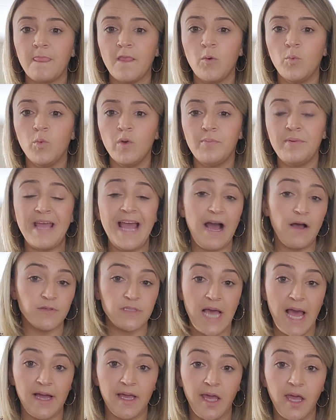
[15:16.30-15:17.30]
would be house
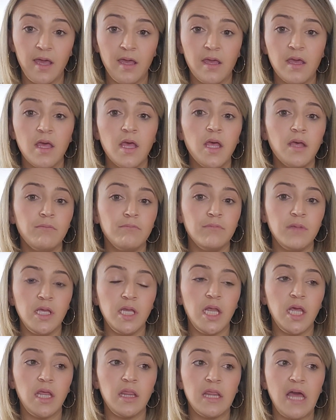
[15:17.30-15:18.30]
hacking,
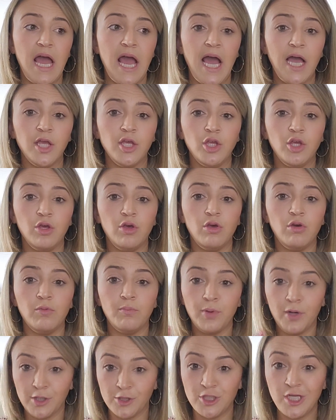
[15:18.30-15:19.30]
meaning that you
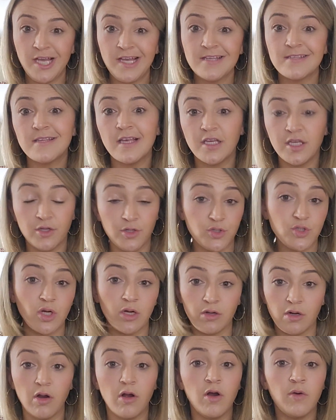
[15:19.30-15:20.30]
purchase like your
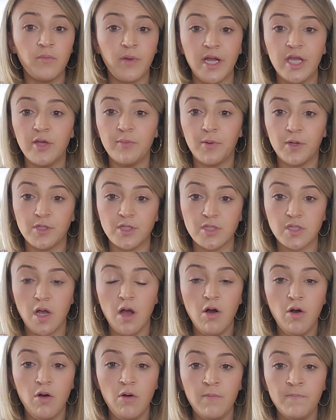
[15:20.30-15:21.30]
starter home, right? You purchase a
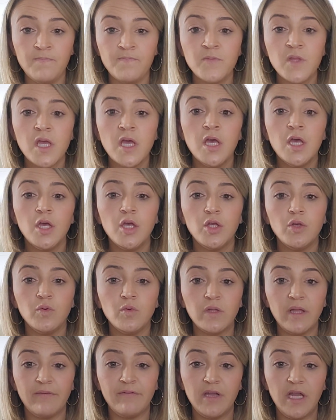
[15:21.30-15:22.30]
home, you
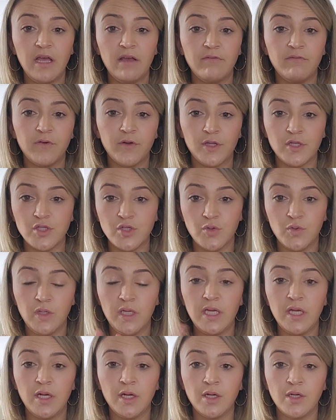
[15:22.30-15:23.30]
live in it for the 2
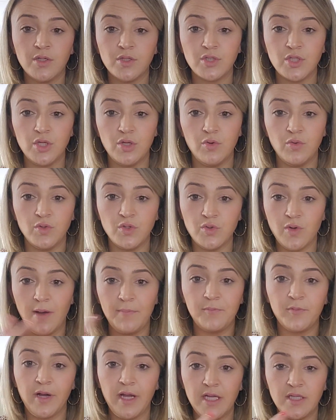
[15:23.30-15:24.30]
years, you do
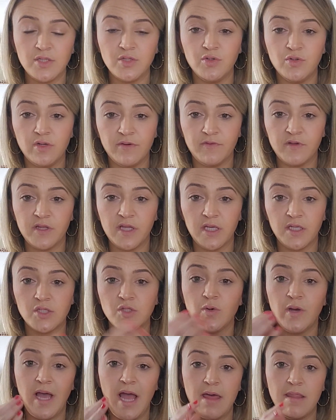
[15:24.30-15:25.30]
upgrades, you do different things
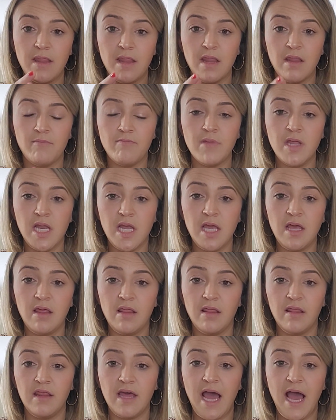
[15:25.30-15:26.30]
to it, and then the
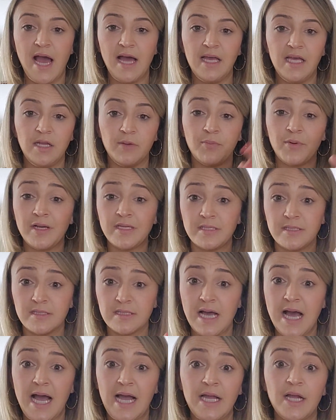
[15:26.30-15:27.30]
minute that it appraises
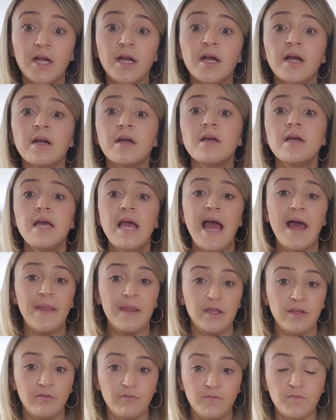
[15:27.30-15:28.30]
higher and
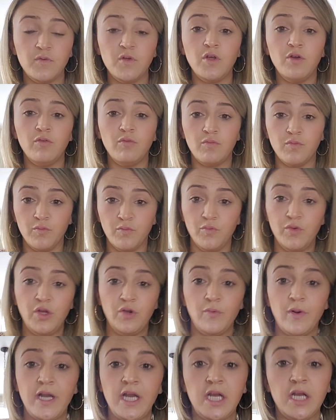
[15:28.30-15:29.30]
that
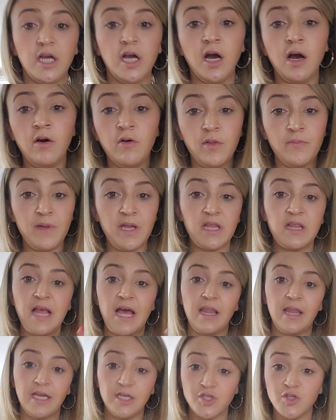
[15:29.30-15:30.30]
you're ready to go, the minute
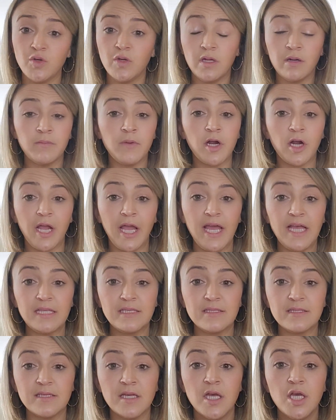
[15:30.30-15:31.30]
that like 2-year mark
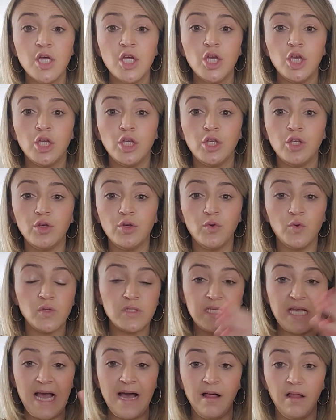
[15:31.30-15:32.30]
hits, you
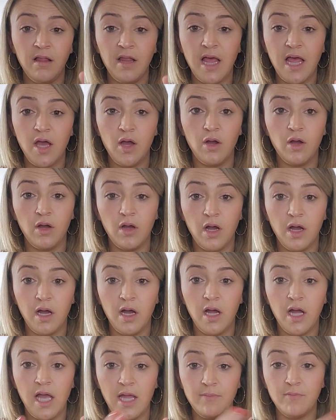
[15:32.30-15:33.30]
sell
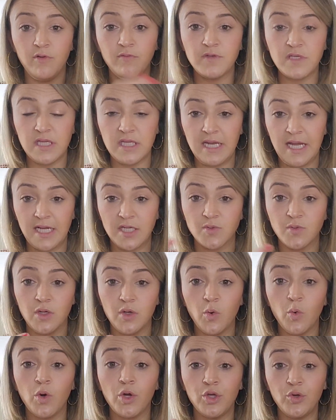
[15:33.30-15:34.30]
and move to the next one,
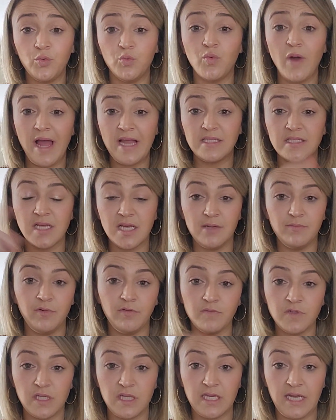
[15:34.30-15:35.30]
or you rent and
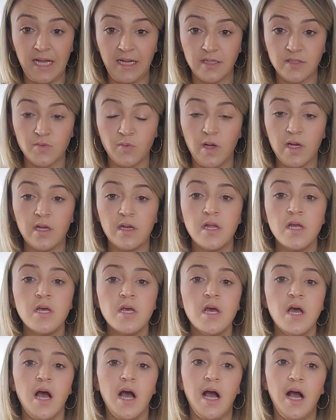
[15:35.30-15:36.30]
move to the next one.
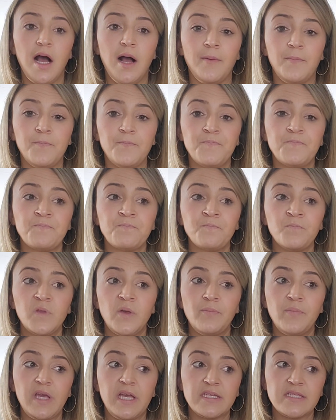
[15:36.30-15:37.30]

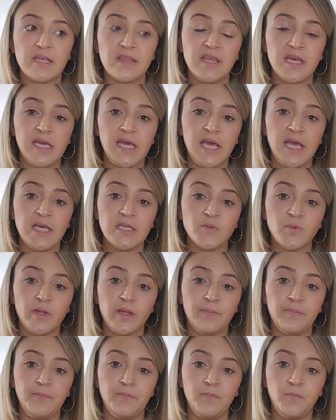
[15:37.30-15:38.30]
Because the thing is, with
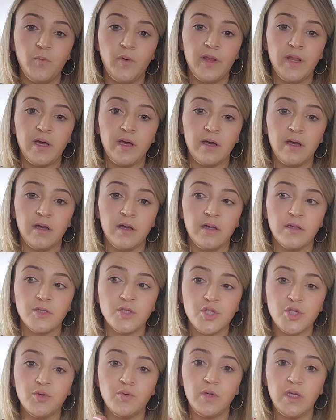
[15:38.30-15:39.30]
a
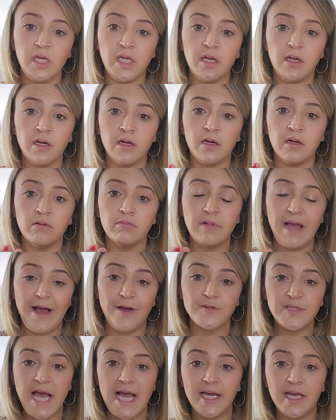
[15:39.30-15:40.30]
2-year
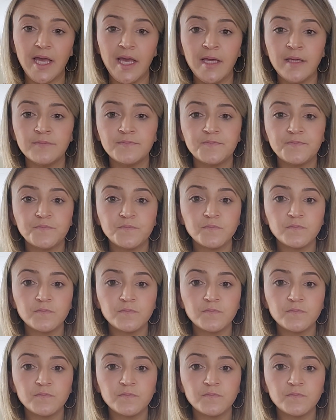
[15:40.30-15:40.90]
house hacking,